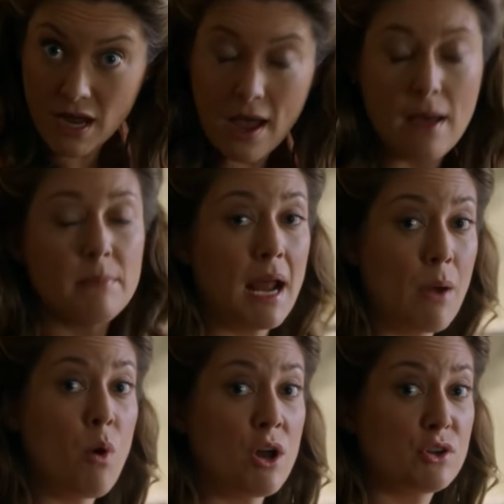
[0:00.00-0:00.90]
time and
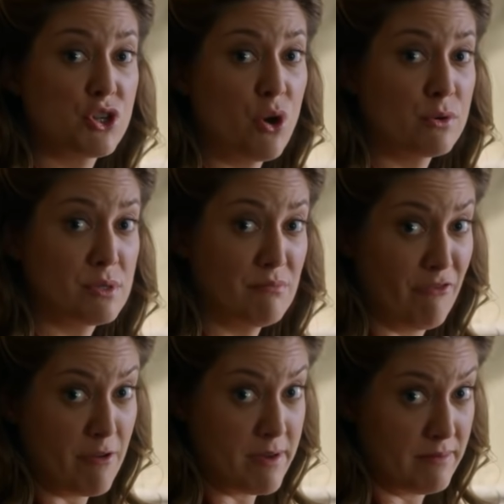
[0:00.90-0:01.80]
I want to show her some
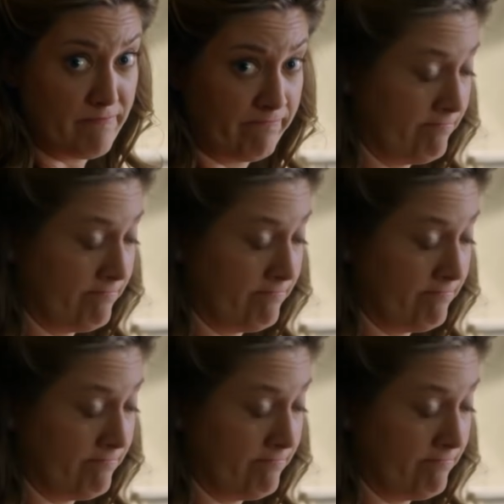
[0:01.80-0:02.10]
fun.